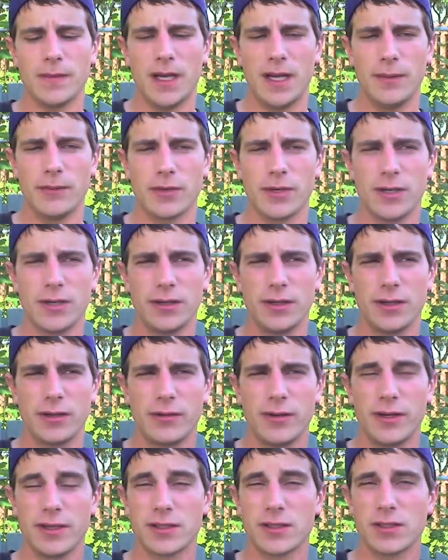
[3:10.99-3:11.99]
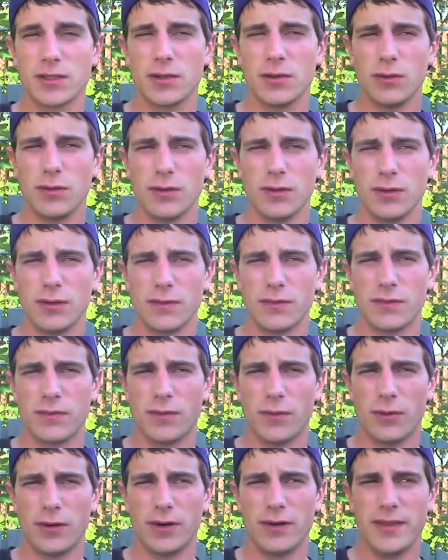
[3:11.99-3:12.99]
I'm currently going to school
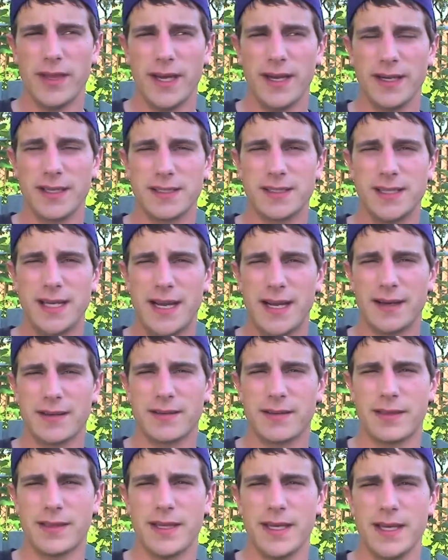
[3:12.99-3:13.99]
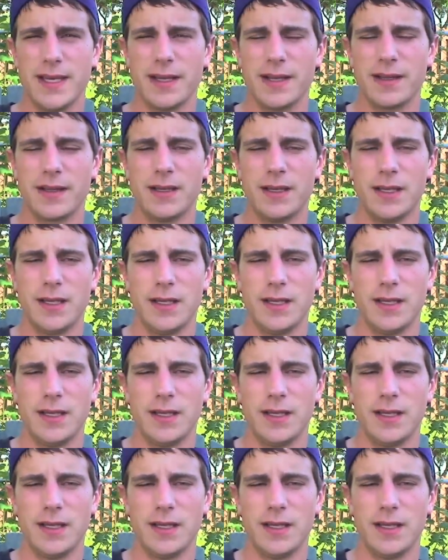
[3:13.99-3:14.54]
for that exact thing